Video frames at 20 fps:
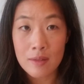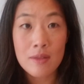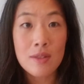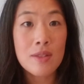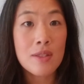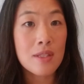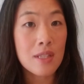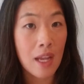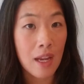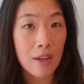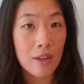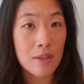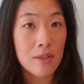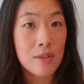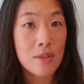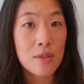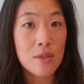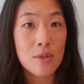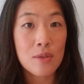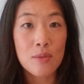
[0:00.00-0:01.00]

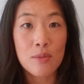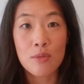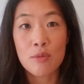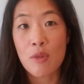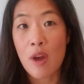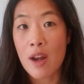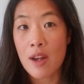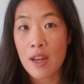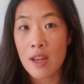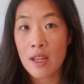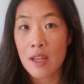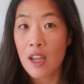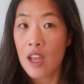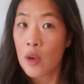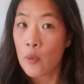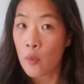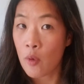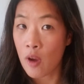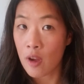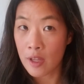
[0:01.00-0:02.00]
stairs, running,
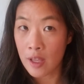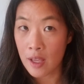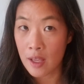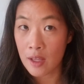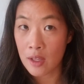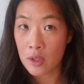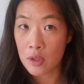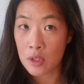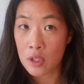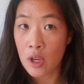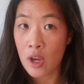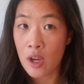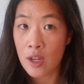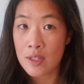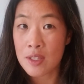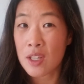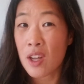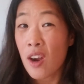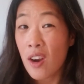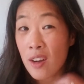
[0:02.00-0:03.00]
and walking could cause
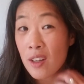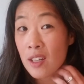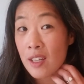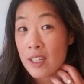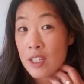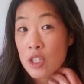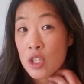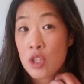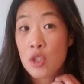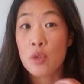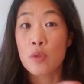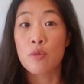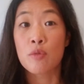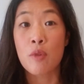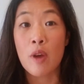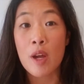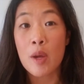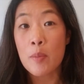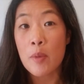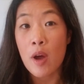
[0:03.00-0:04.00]
cartilage to
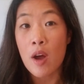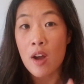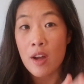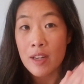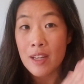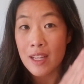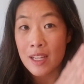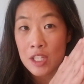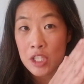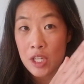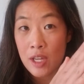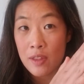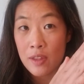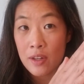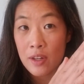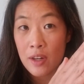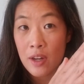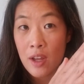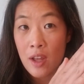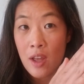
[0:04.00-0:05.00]
rub on each other,